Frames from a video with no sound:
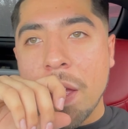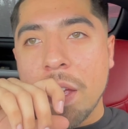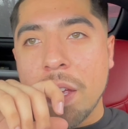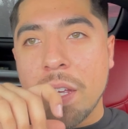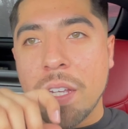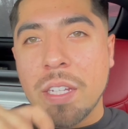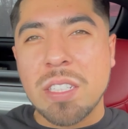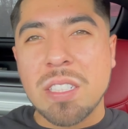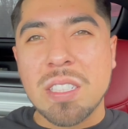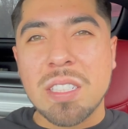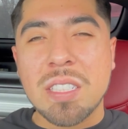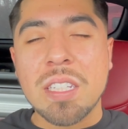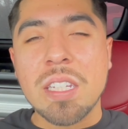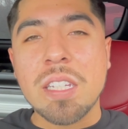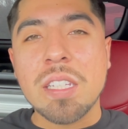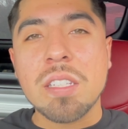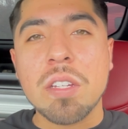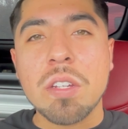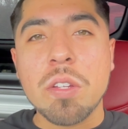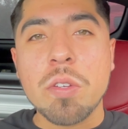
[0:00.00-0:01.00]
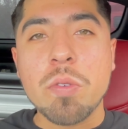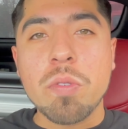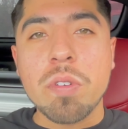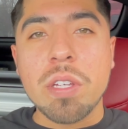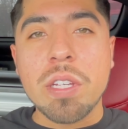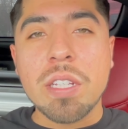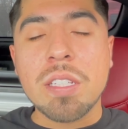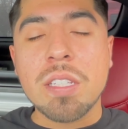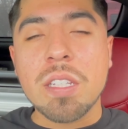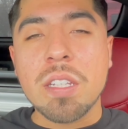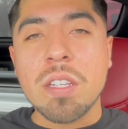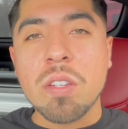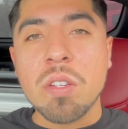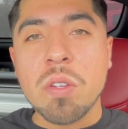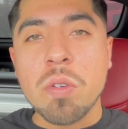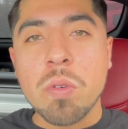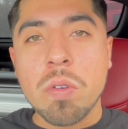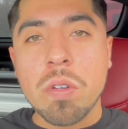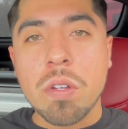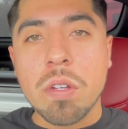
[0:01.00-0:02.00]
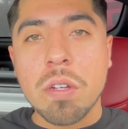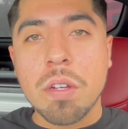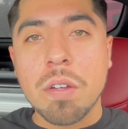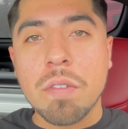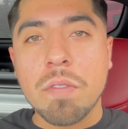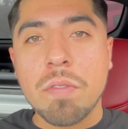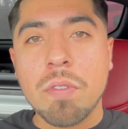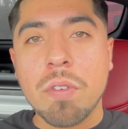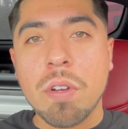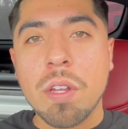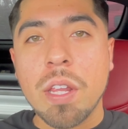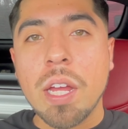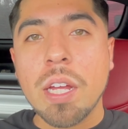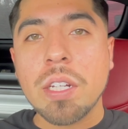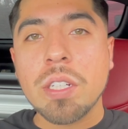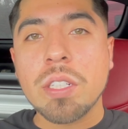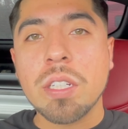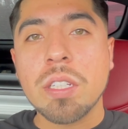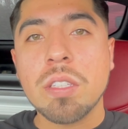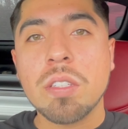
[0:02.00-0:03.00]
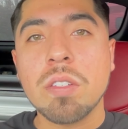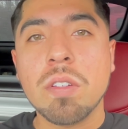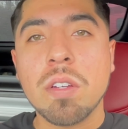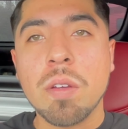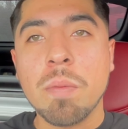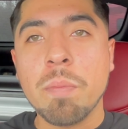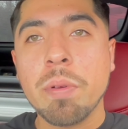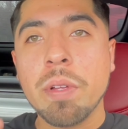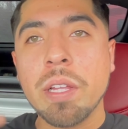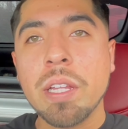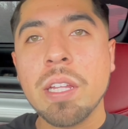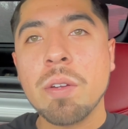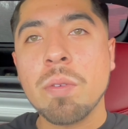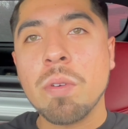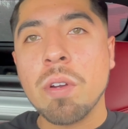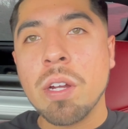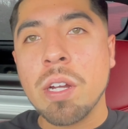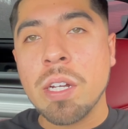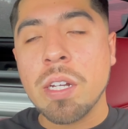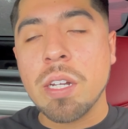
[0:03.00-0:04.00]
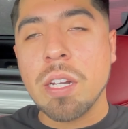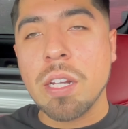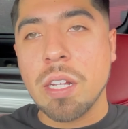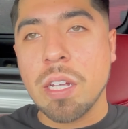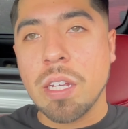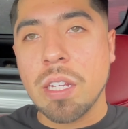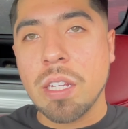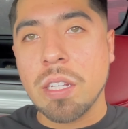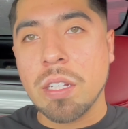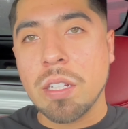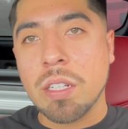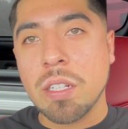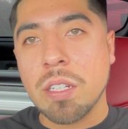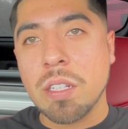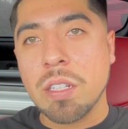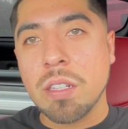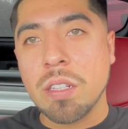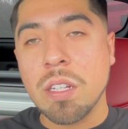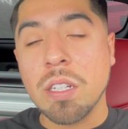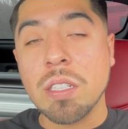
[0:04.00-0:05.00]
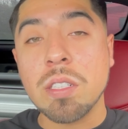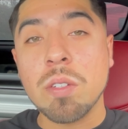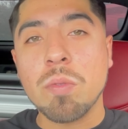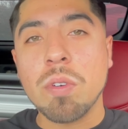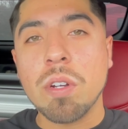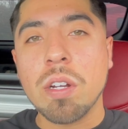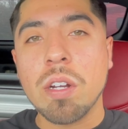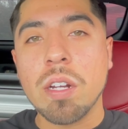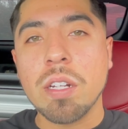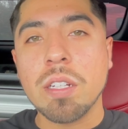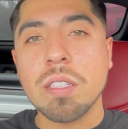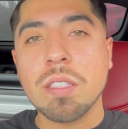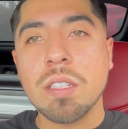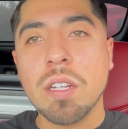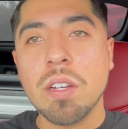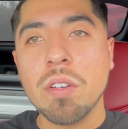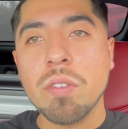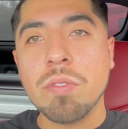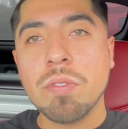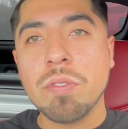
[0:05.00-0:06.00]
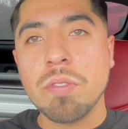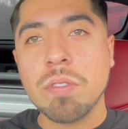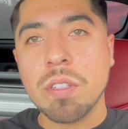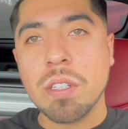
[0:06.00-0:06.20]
He just needs a new ECU for that shit to completely run. It doesn't run on itself.